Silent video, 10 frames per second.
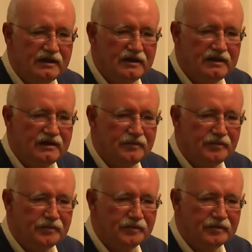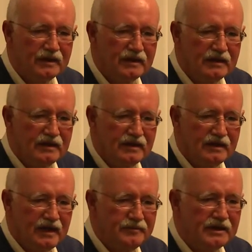Um,
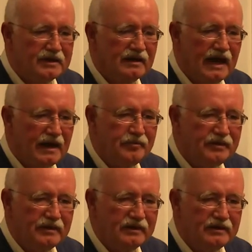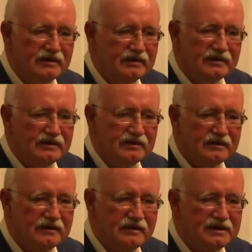I mean, it can happen
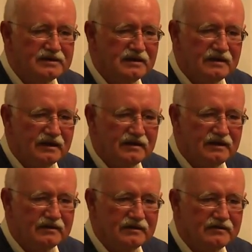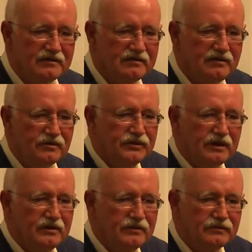easily that, that you
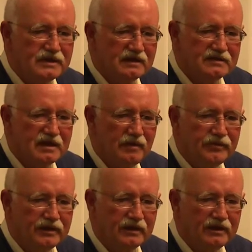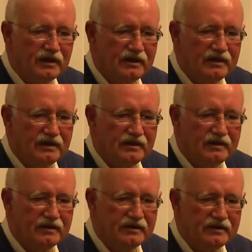think you've said something and
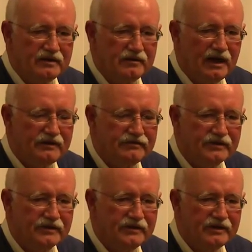you haven't.